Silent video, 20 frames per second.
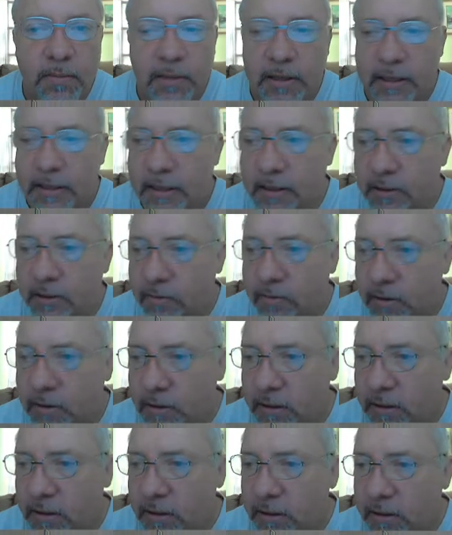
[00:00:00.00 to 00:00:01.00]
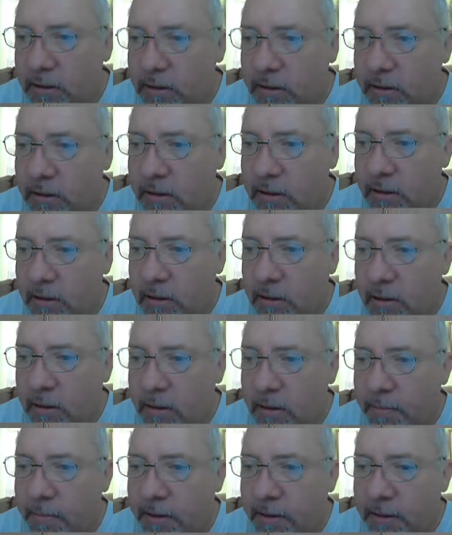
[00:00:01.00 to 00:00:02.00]
Pick this one.
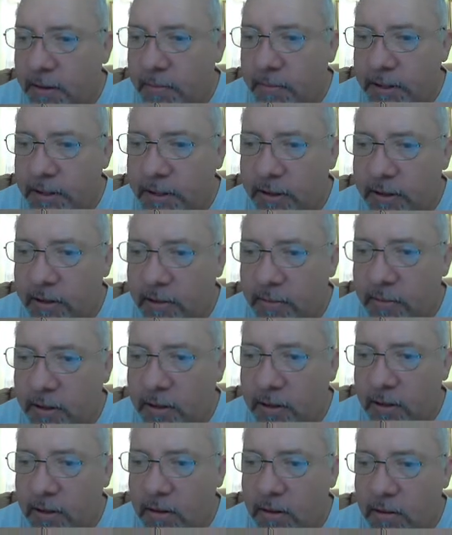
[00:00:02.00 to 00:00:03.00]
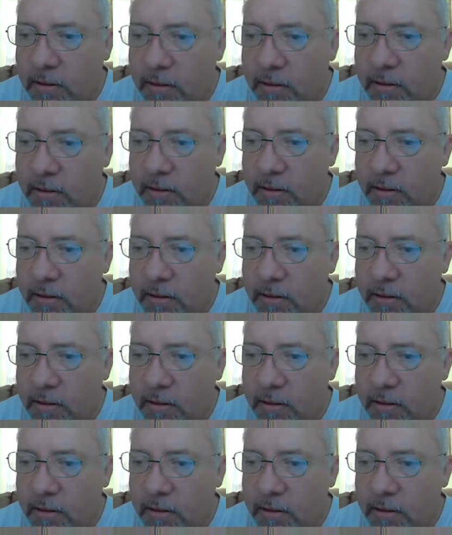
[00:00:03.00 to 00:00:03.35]
Pick the material ball.